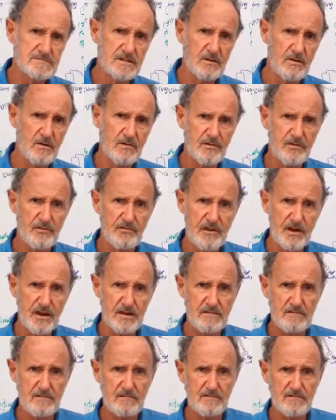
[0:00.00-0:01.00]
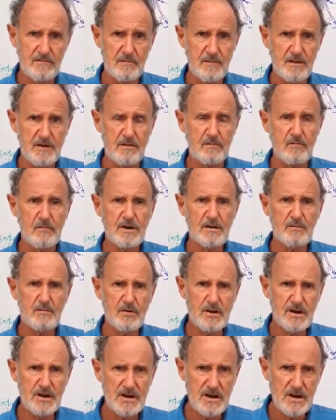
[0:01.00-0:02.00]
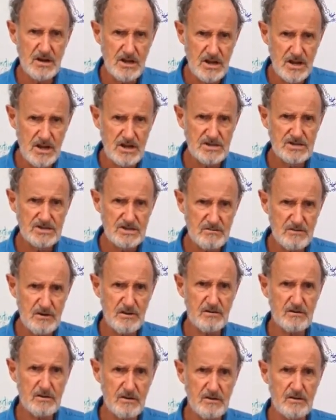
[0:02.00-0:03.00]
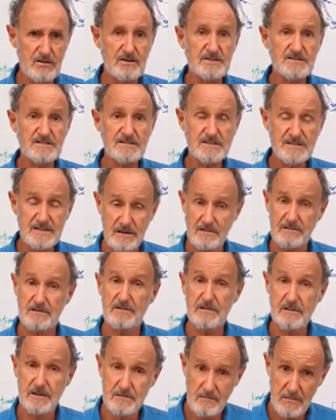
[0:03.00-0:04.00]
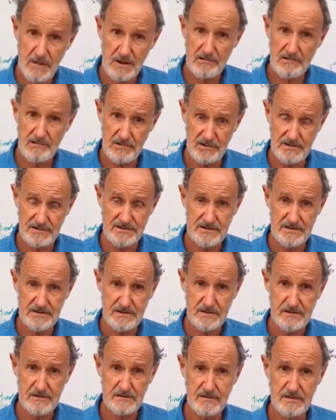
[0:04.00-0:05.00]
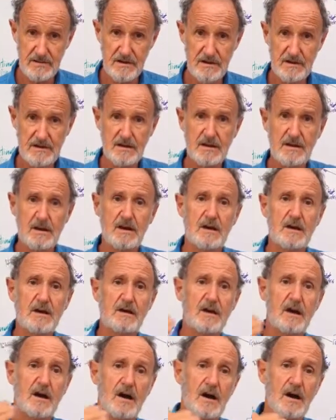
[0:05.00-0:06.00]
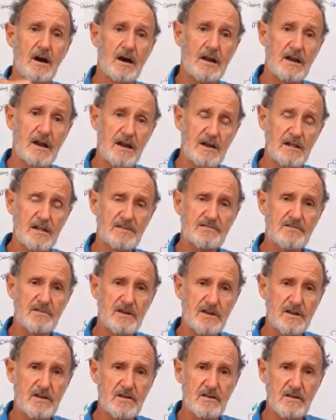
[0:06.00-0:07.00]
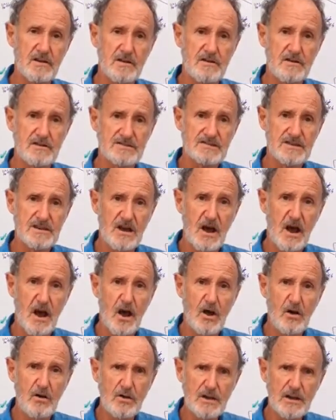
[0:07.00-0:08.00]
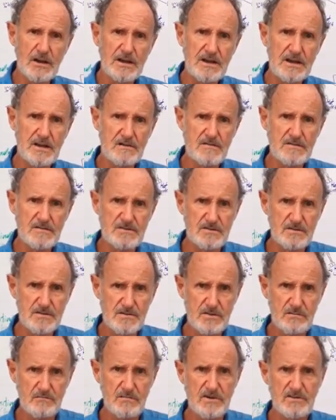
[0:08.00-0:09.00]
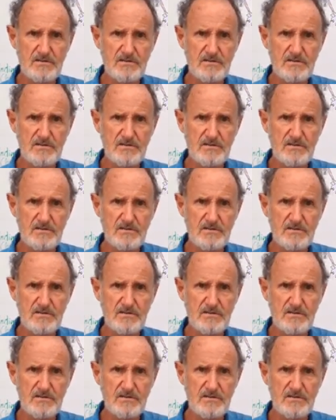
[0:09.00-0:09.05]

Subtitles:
get off the track for a minute, what our body needs to alkalise is alkaline minerals, okay? An electronic ioniser only gives you the